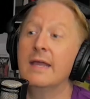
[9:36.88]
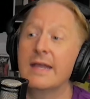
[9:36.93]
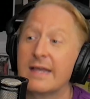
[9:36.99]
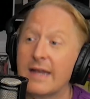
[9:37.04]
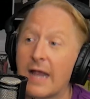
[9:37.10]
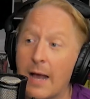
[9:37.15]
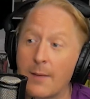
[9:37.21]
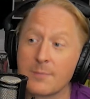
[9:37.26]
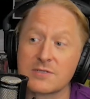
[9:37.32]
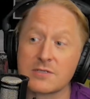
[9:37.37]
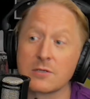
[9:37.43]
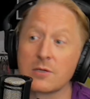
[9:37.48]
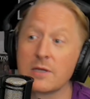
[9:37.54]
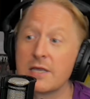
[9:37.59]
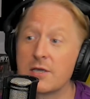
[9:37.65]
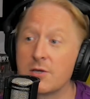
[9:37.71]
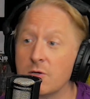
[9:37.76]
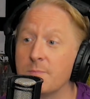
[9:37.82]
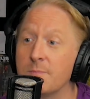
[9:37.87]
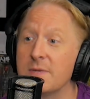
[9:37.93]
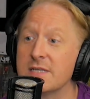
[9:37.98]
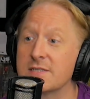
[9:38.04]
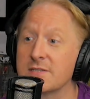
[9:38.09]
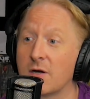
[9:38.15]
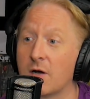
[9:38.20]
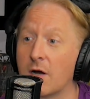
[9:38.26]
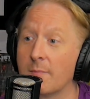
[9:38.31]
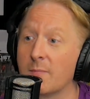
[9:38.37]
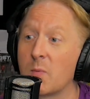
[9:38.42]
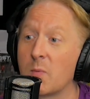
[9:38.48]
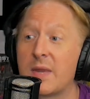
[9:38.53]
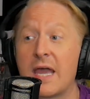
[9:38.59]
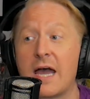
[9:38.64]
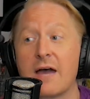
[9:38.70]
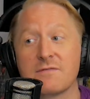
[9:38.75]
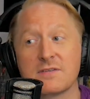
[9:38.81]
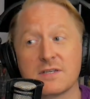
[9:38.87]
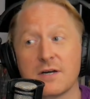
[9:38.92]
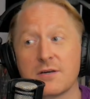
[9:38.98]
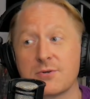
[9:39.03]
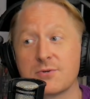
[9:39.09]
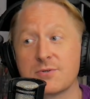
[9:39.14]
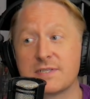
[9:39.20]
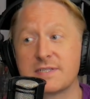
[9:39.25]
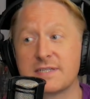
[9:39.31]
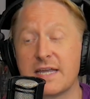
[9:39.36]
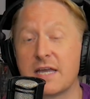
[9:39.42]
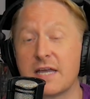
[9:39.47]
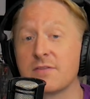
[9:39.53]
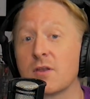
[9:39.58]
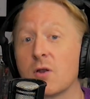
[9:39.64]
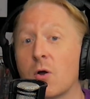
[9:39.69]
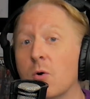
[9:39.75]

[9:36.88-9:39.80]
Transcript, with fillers: It absolutely could be, Tom, but we have to understand that